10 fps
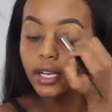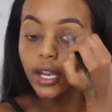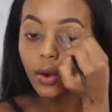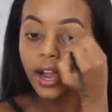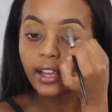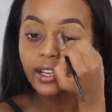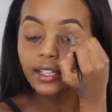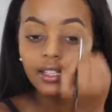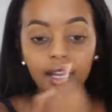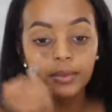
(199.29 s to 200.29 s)
Now
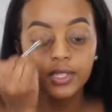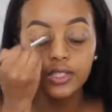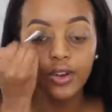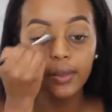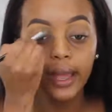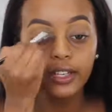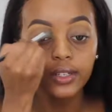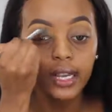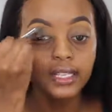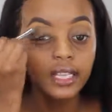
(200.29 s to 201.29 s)
I'm so mad,
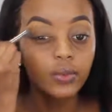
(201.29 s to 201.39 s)
you guys.